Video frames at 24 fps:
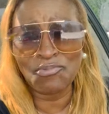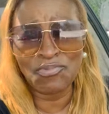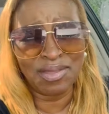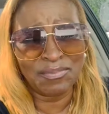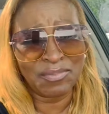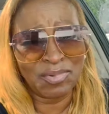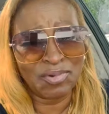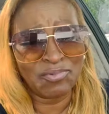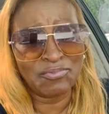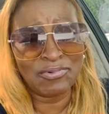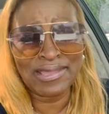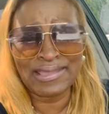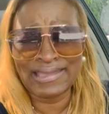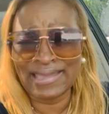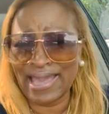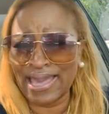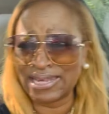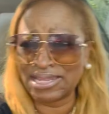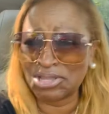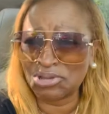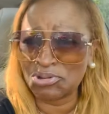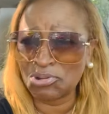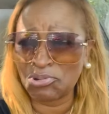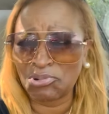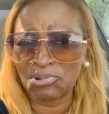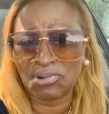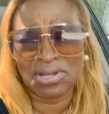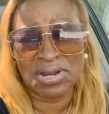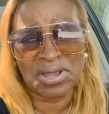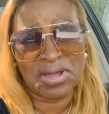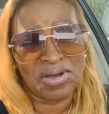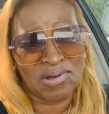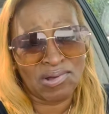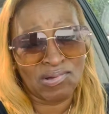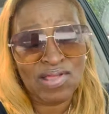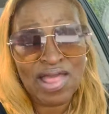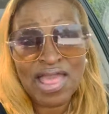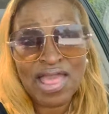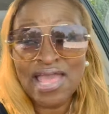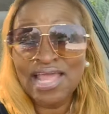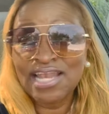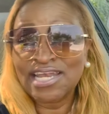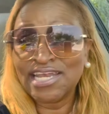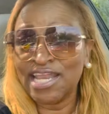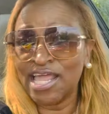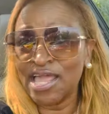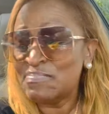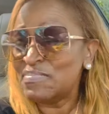women, we got it going on.
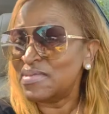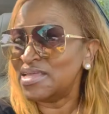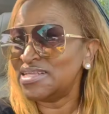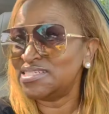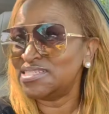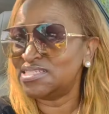Let me